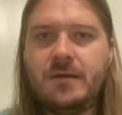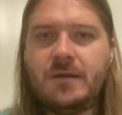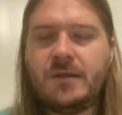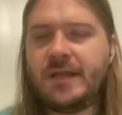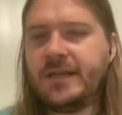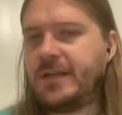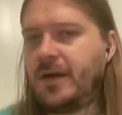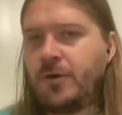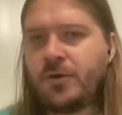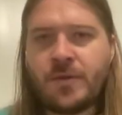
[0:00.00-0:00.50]

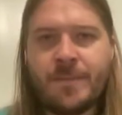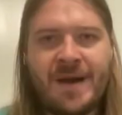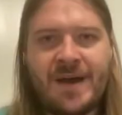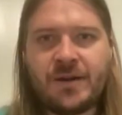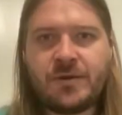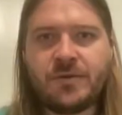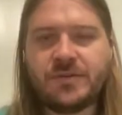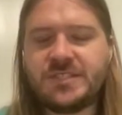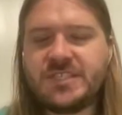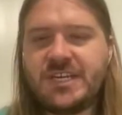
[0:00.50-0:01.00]
Like, are the
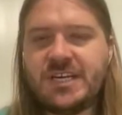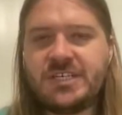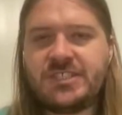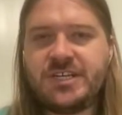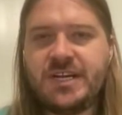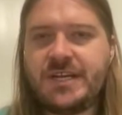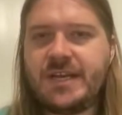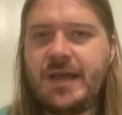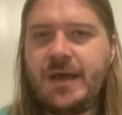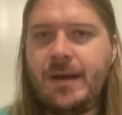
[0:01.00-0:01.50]
medicals going to
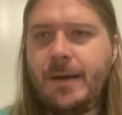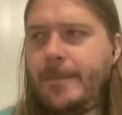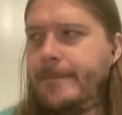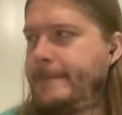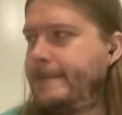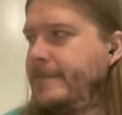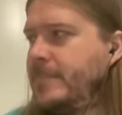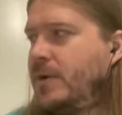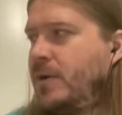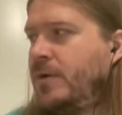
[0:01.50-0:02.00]
check
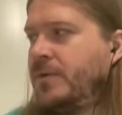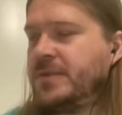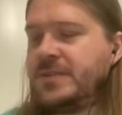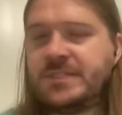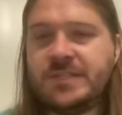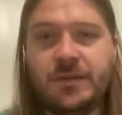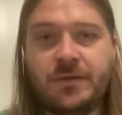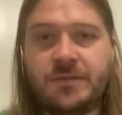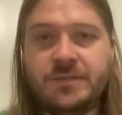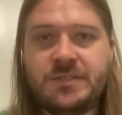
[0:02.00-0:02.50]
out? Are the
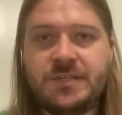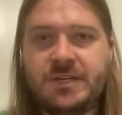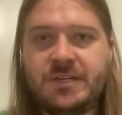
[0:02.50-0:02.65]
Steelers